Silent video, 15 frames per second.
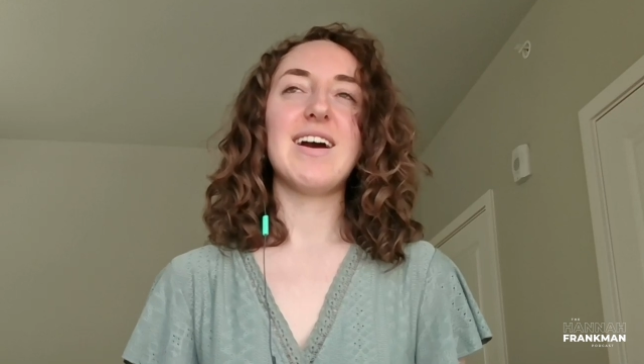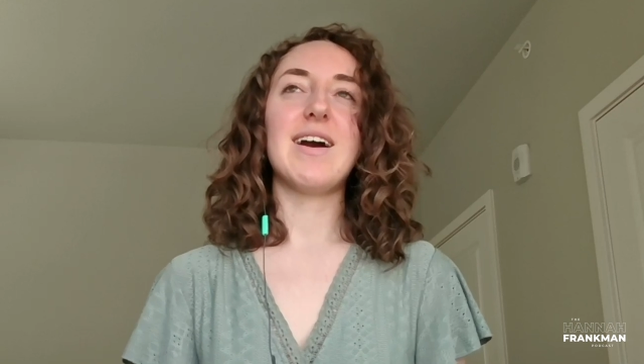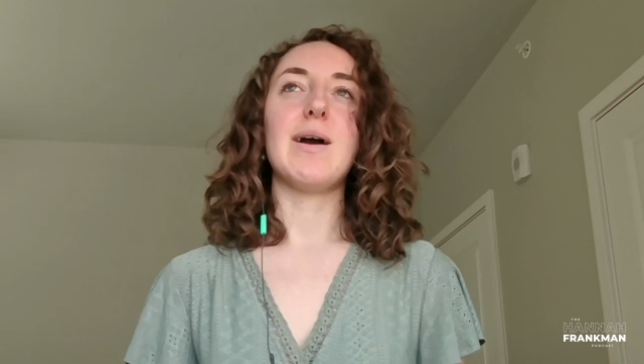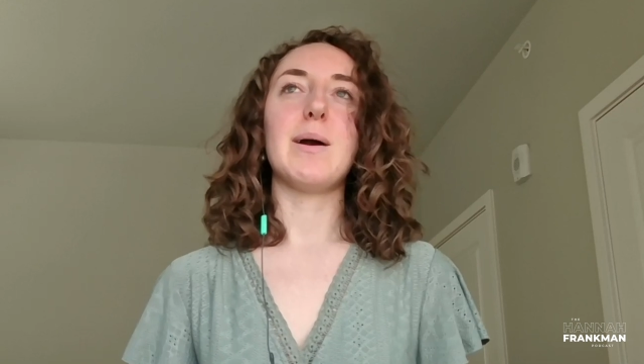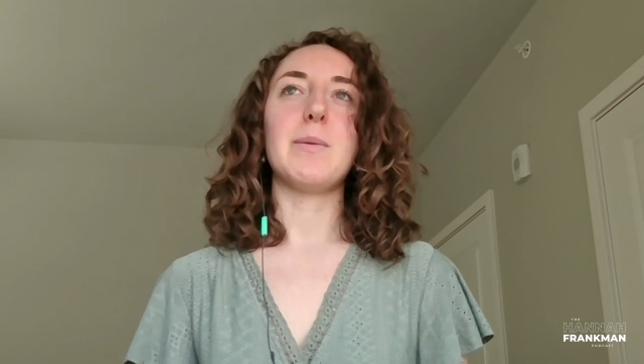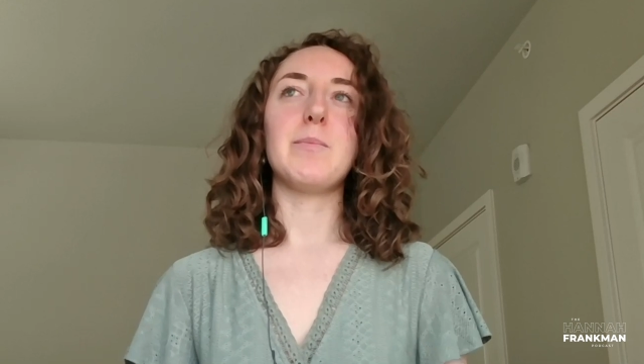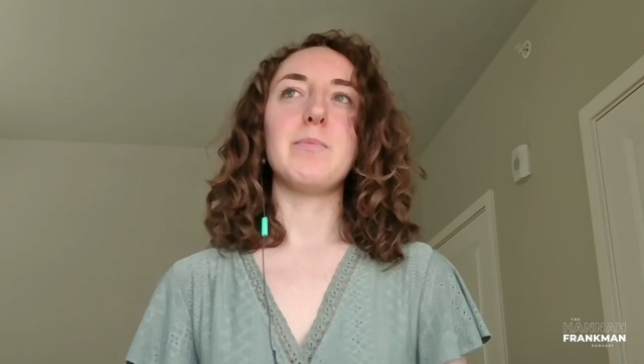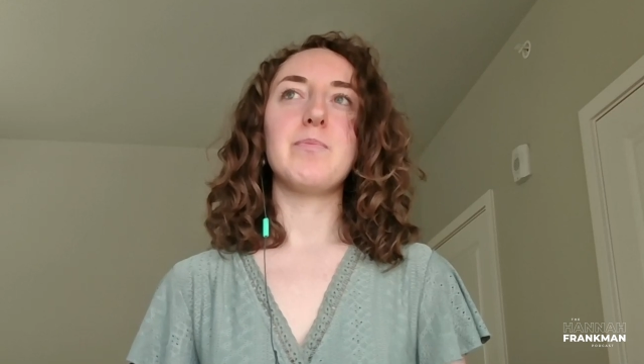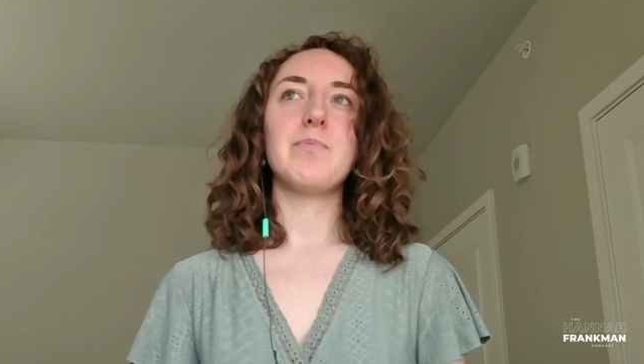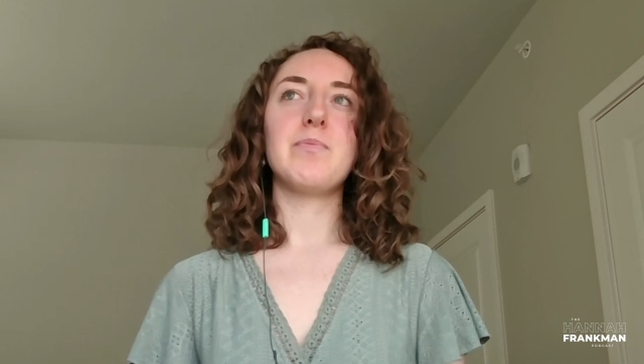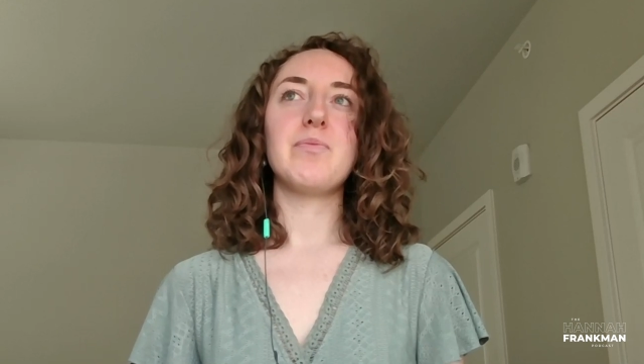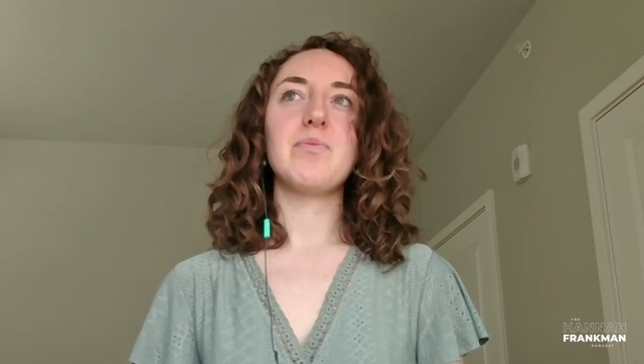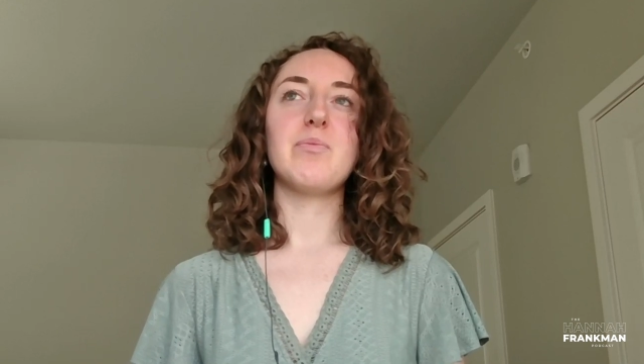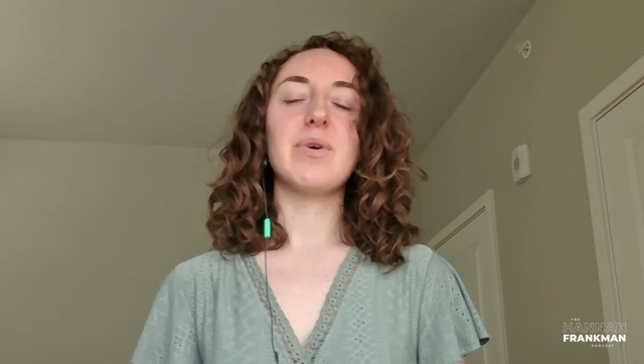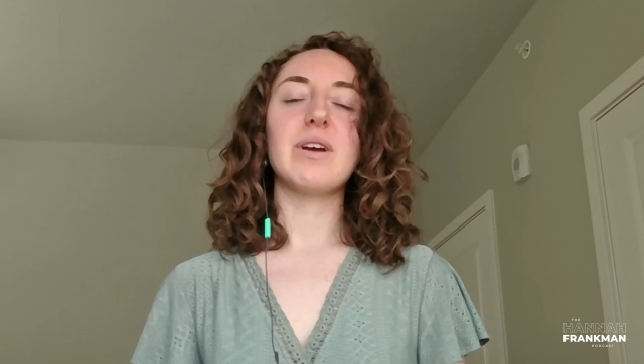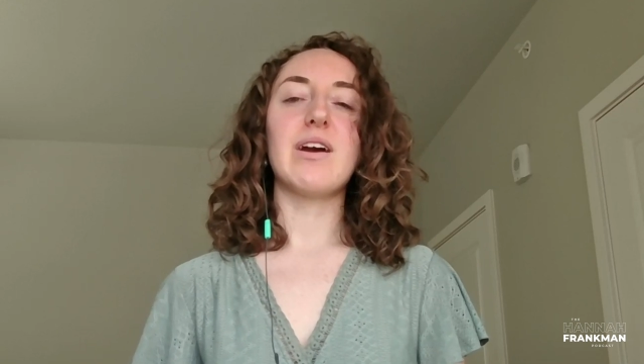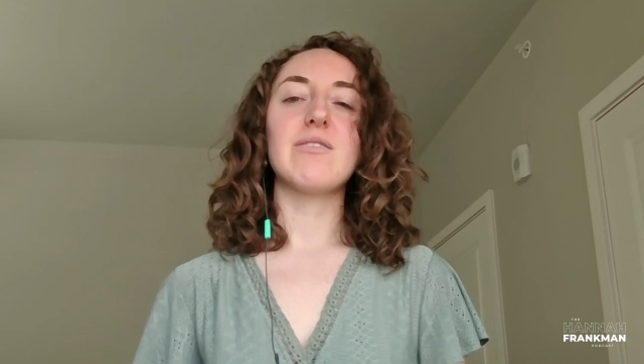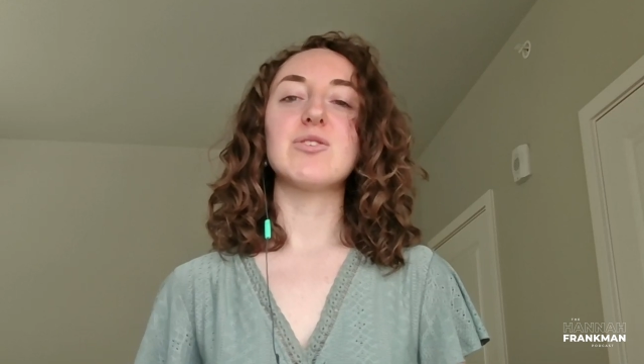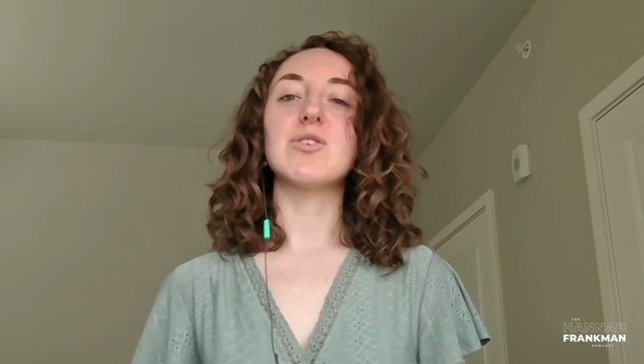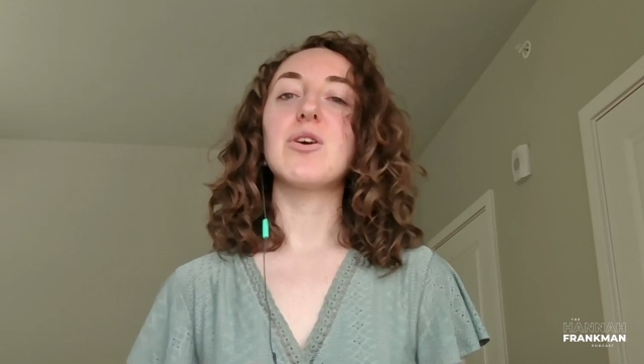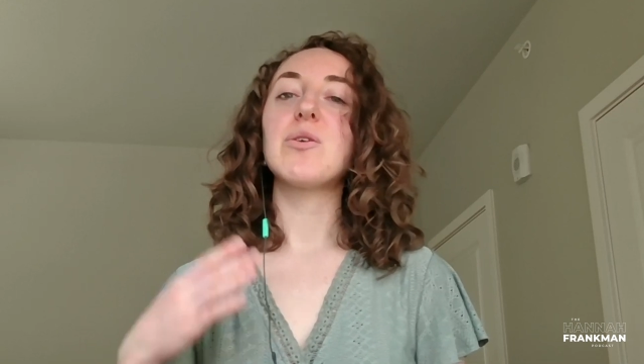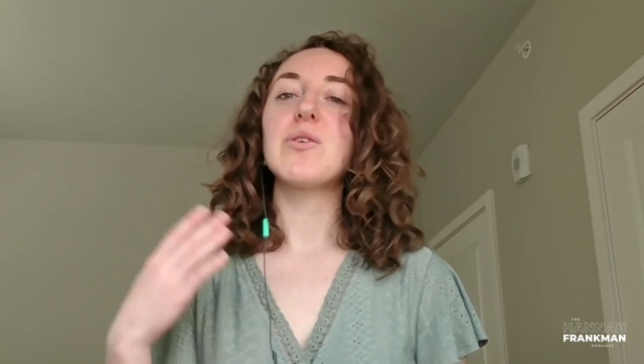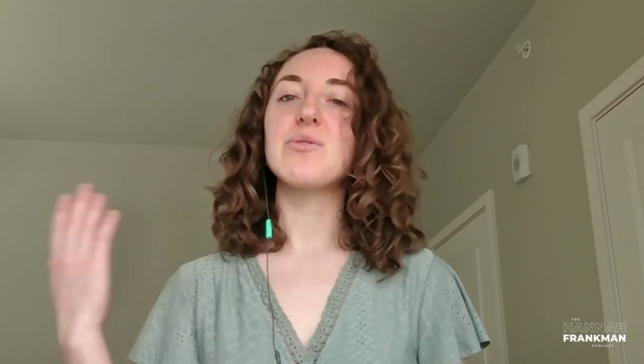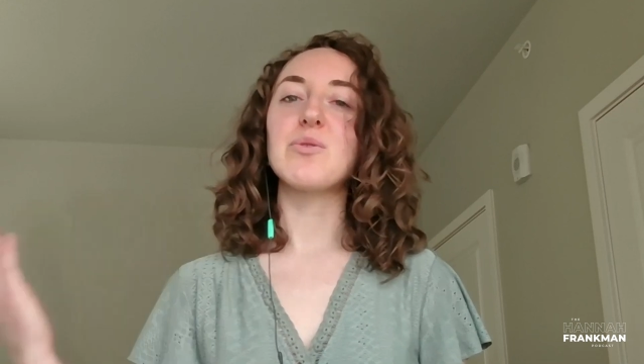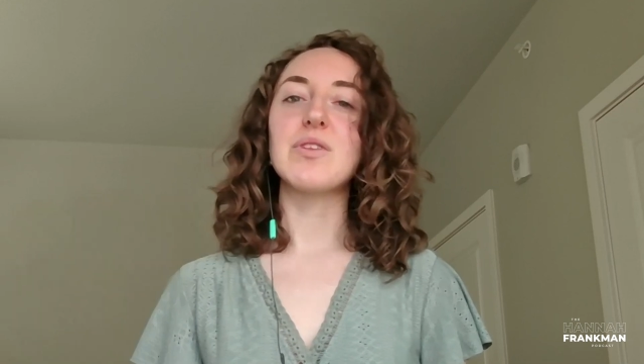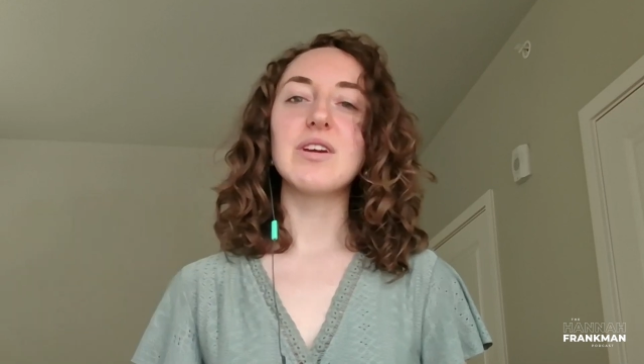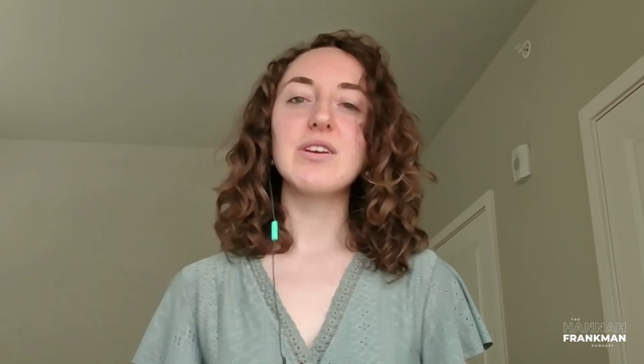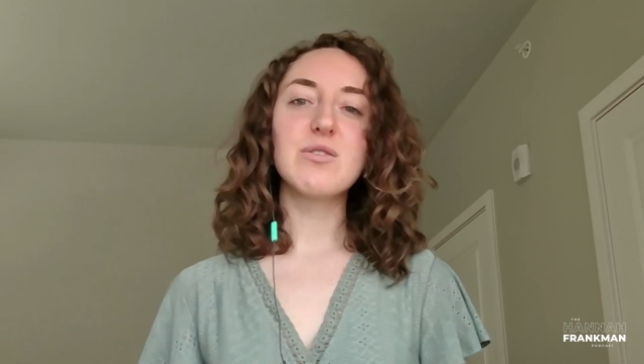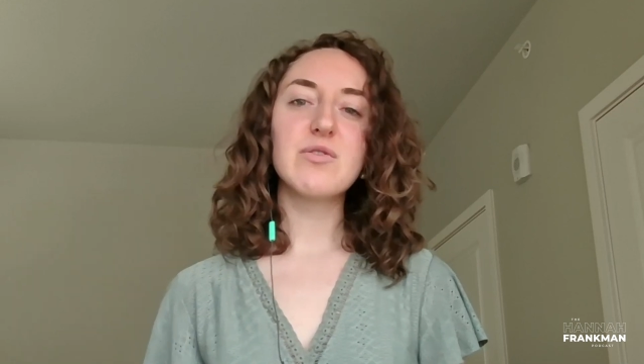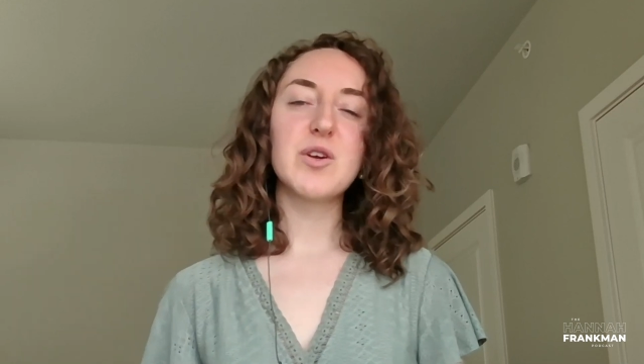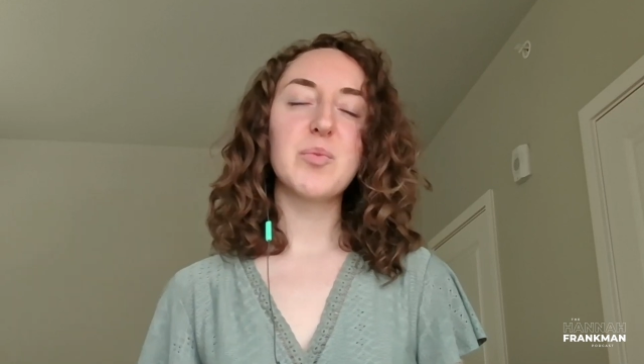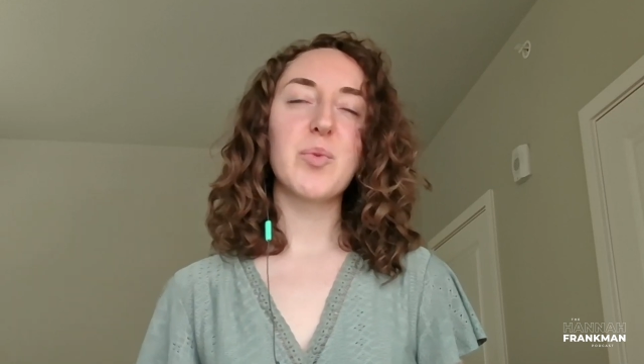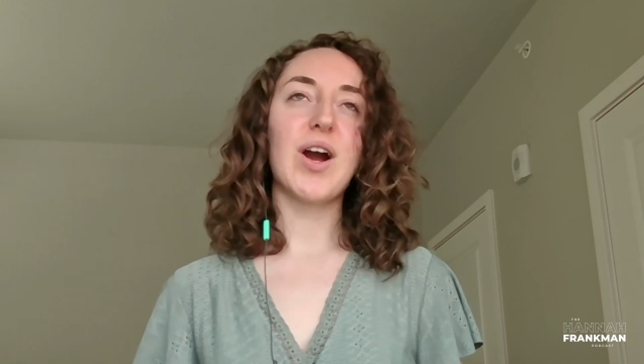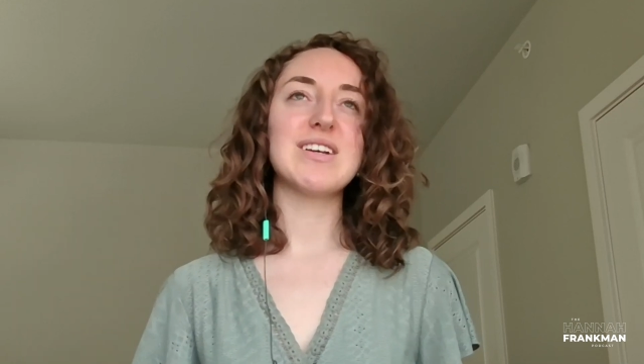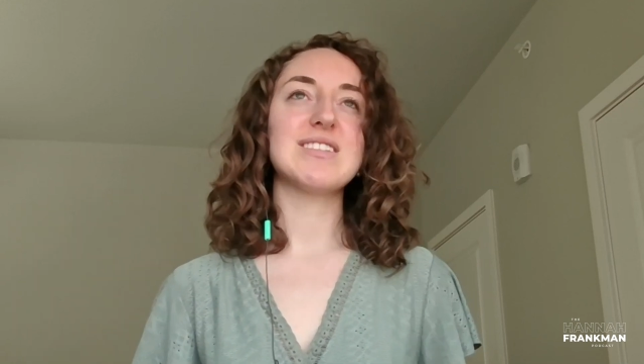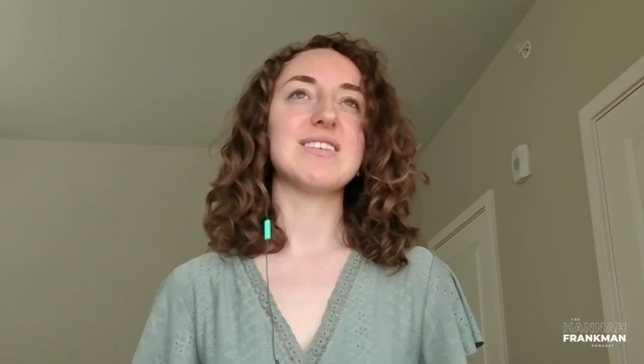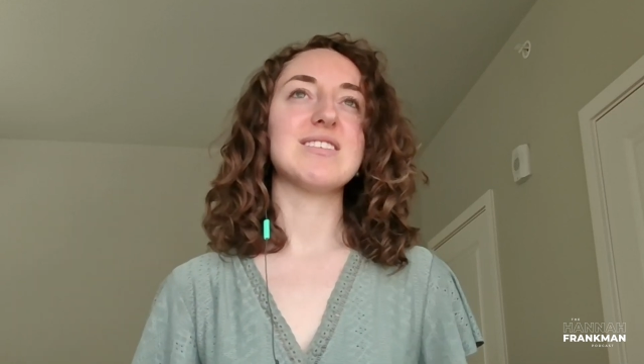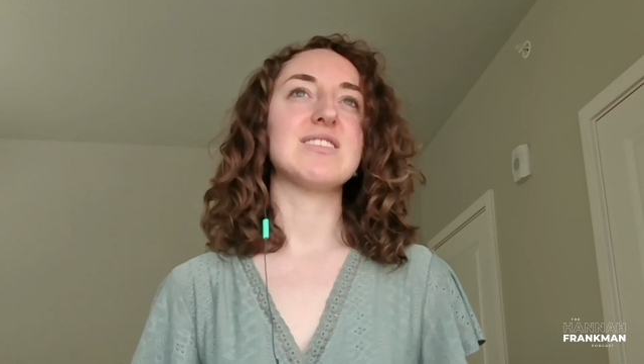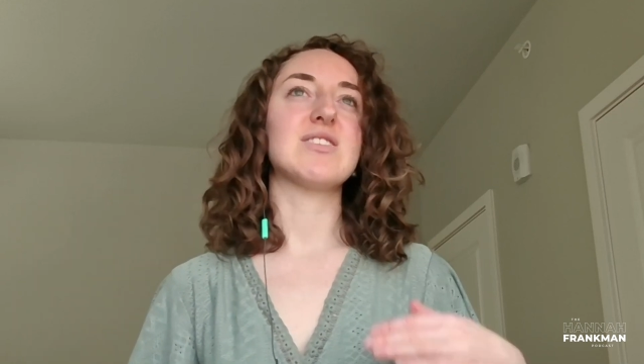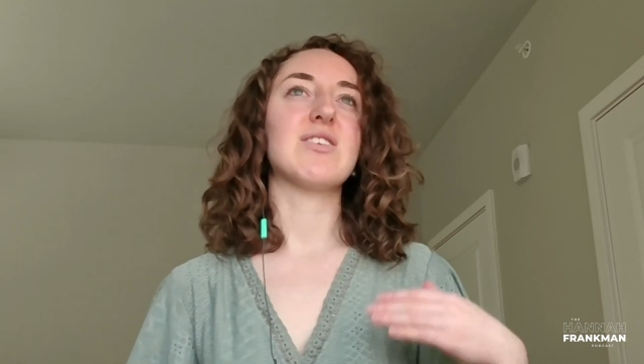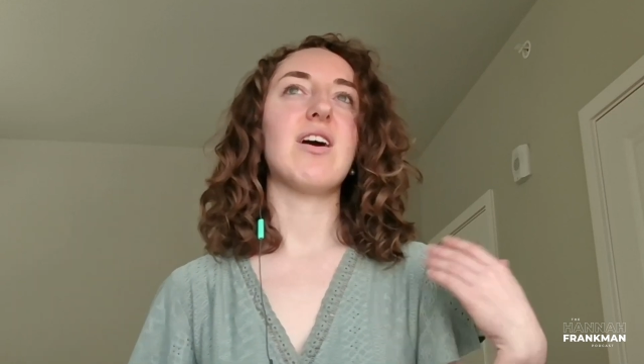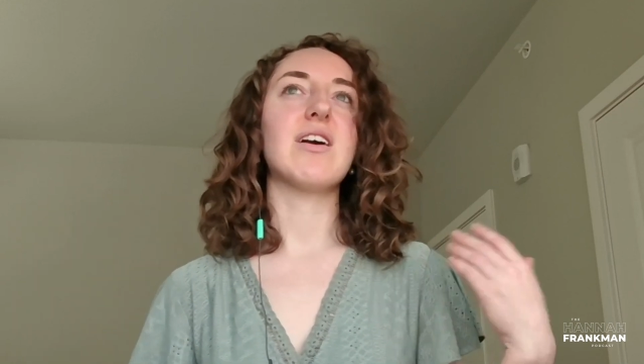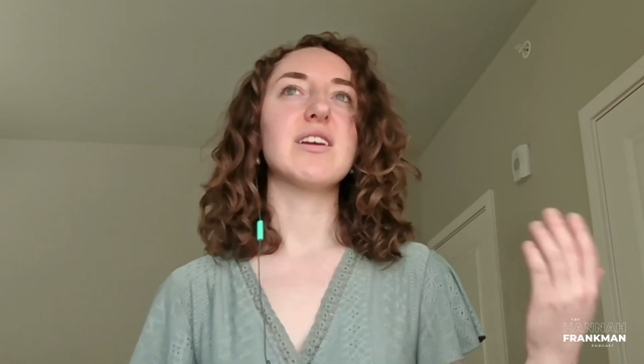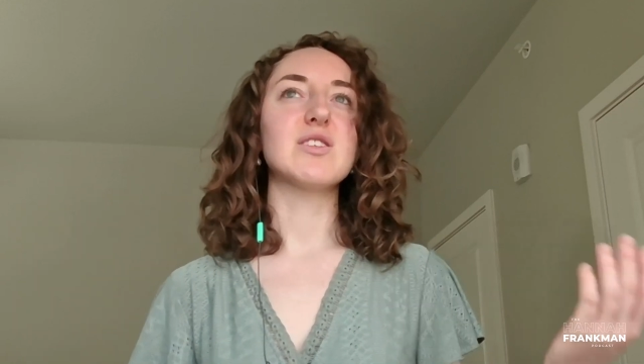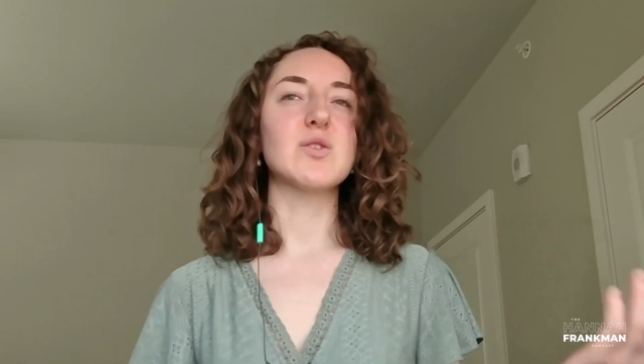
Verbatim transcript: Um, but after going through the interview process and talking